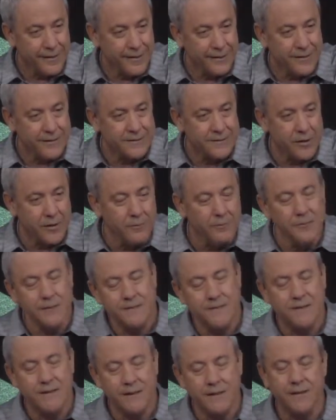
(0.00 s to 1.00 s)
And it's
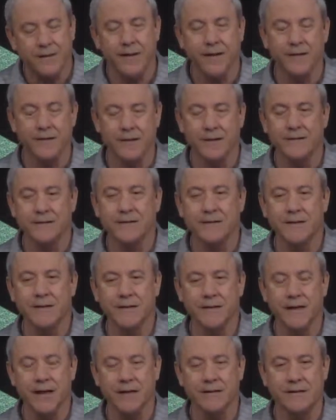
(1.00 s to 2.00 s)
almost sickening, isn't
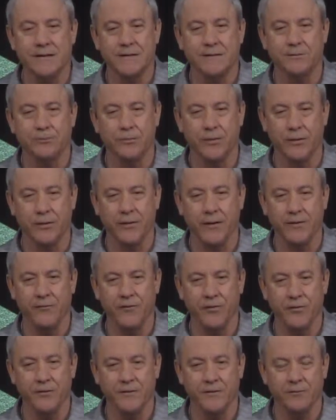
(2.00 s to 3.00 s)
it, as
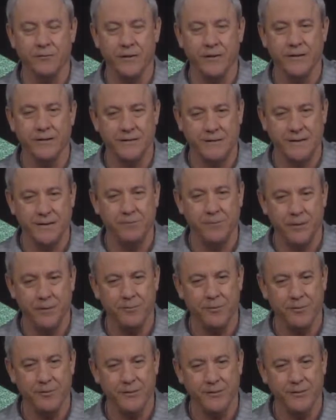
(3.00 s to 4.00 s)
believers, when you see
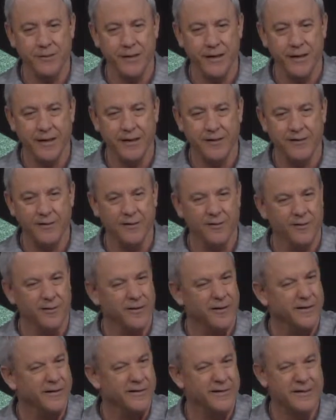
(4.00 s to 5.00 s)
people doing that, you're
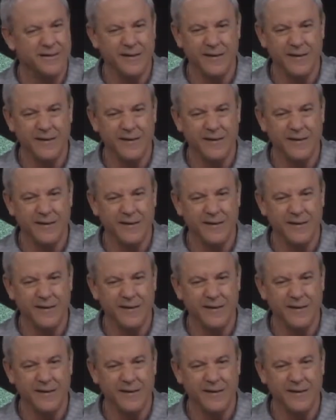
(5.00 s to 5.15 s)
going,